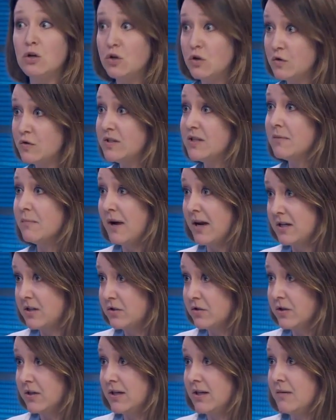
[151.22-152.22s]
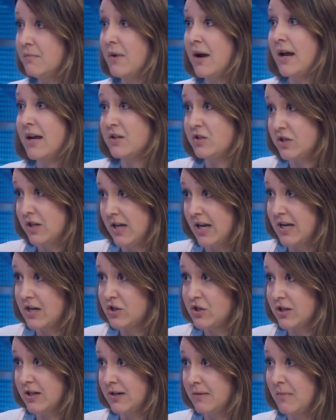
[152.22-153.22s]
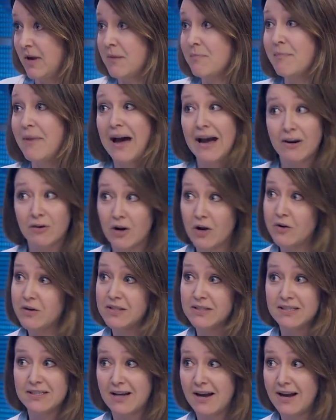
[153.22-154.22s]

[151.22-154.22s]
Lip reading: using my degree, my education, my background in